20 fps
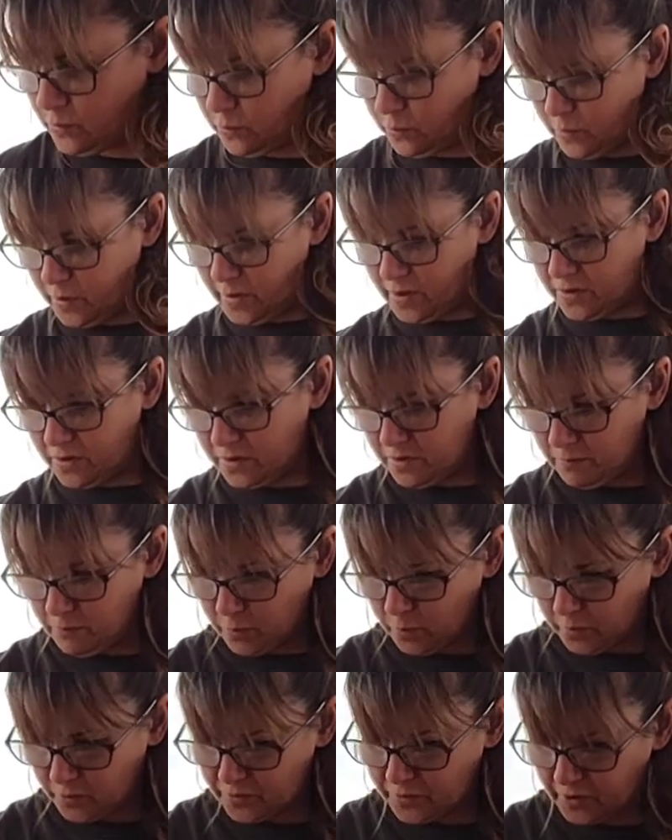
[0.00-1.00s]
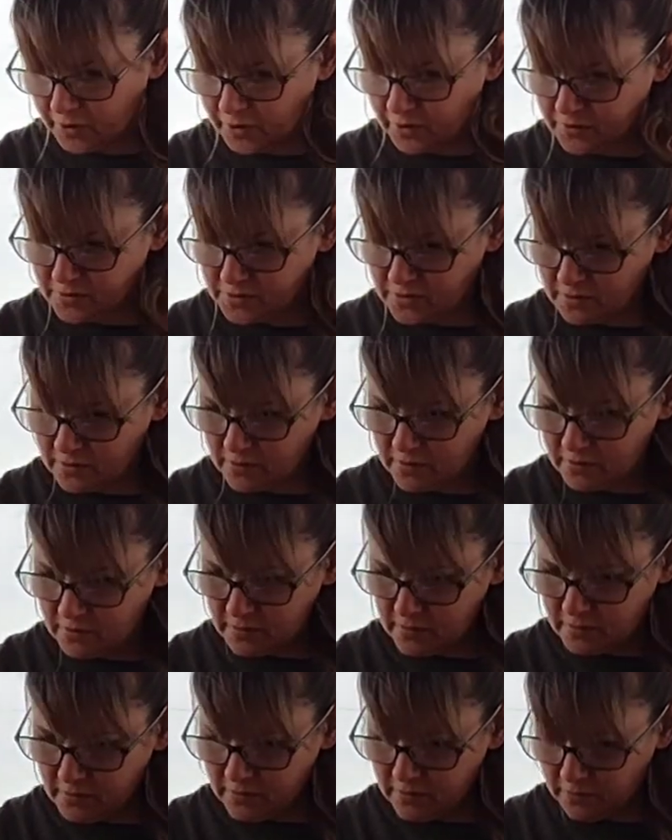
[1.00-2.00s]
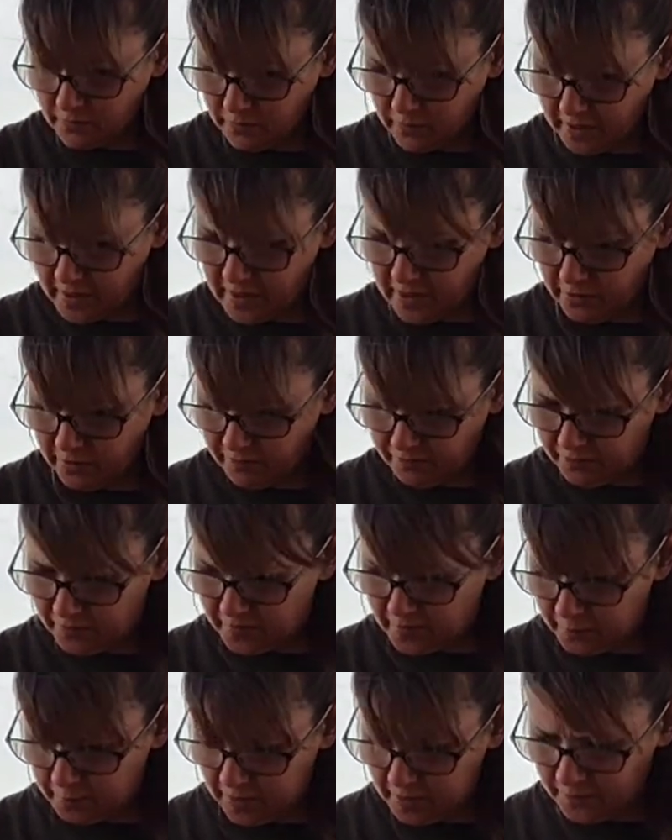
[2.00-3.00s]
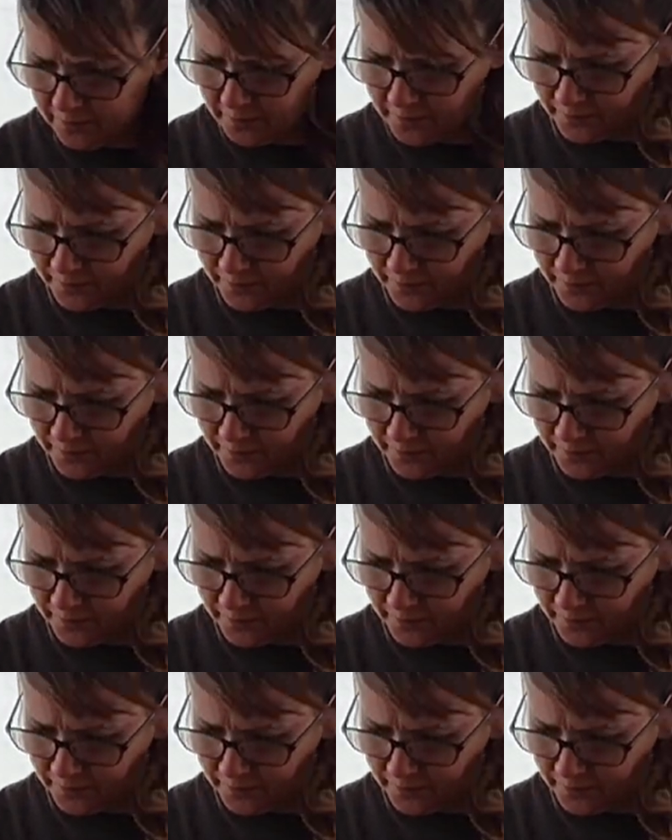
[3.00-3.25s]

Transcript: with more dirt right here in front of me.